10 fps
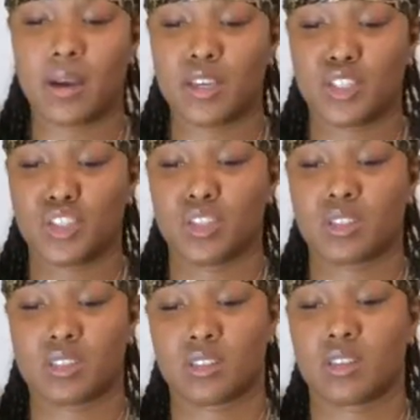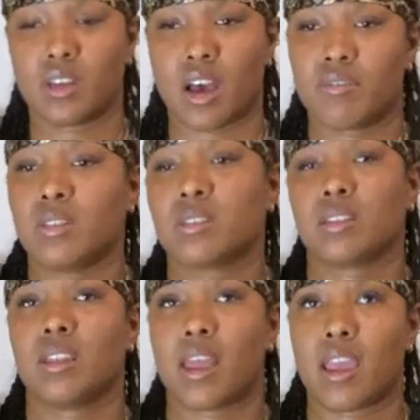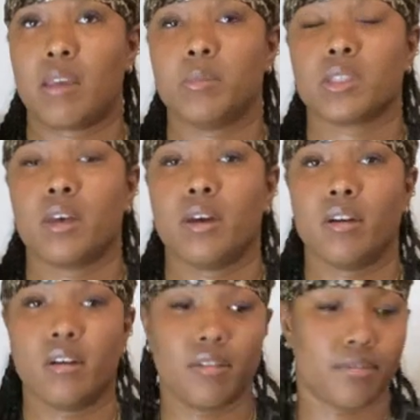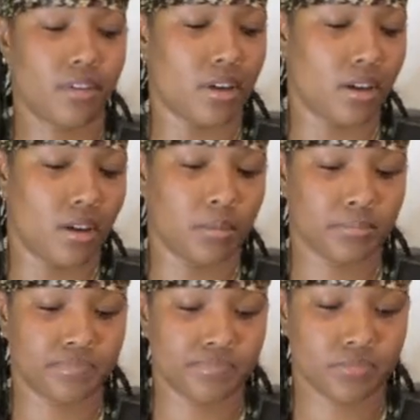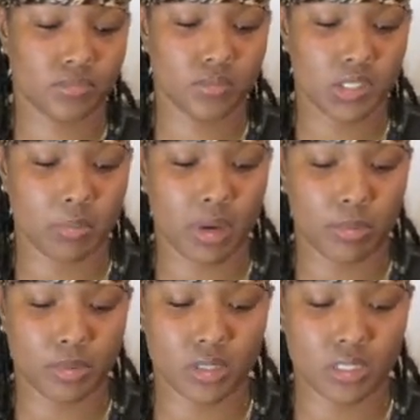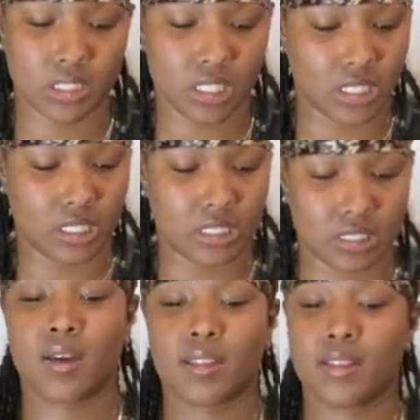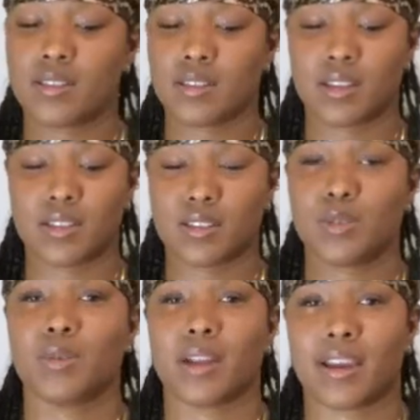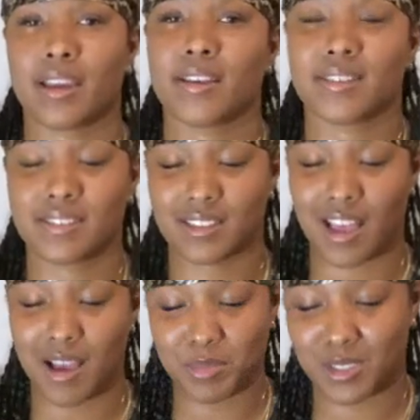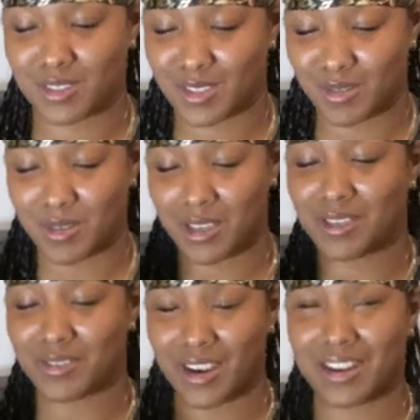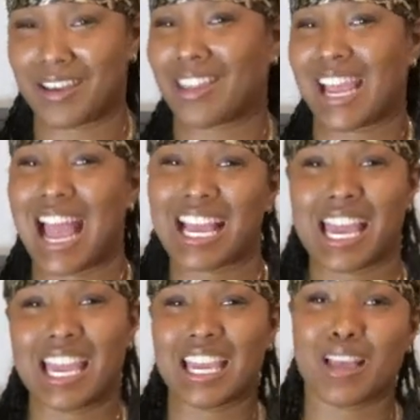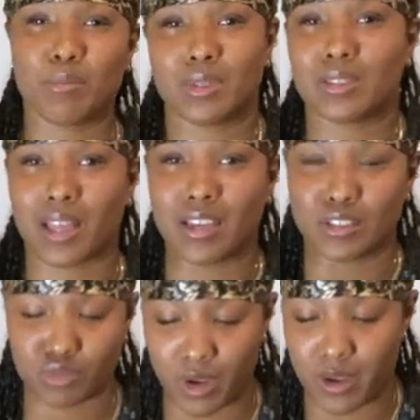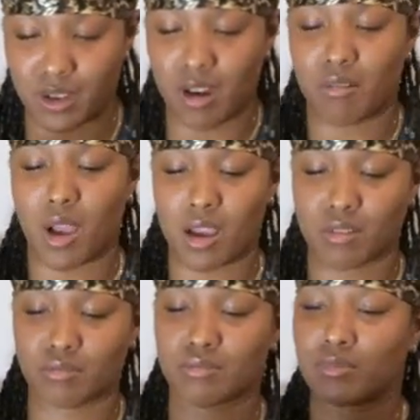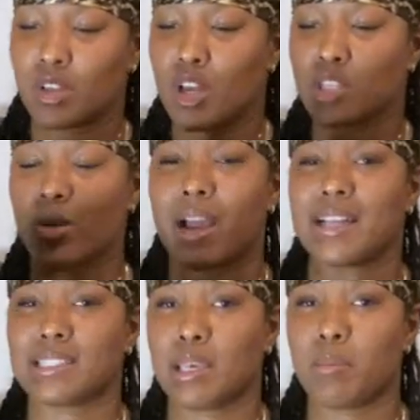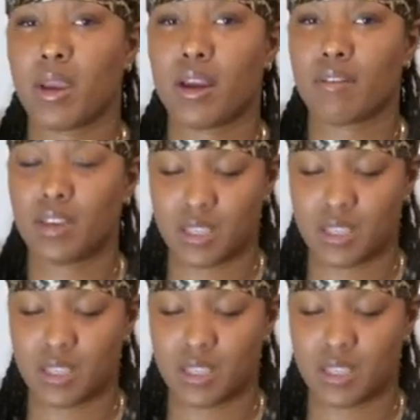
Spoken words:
It's just obviously named some popular cities. Let's get into it. I'm just too geeked right now. Like I can't even think straight. Okay. So I got 10 pair of each